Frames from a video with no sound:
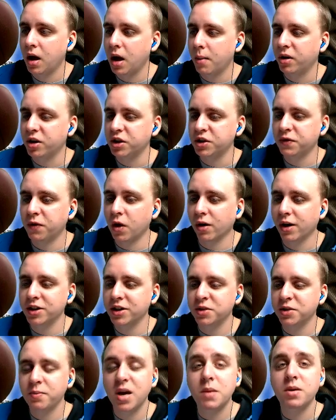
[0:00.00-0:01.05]
But as far
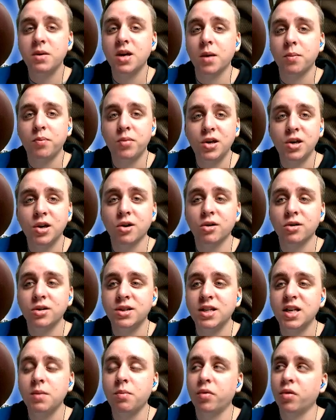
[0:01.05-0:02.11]
as maybe a pure
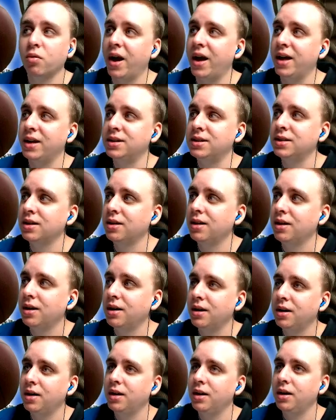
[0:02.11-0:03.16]
deep threat,
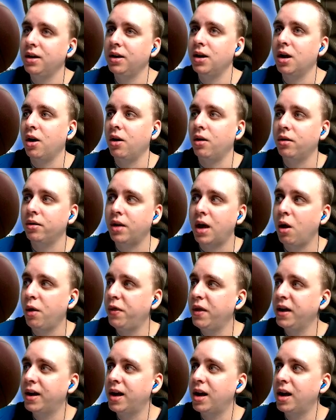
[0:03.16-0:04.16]
you know, I don't think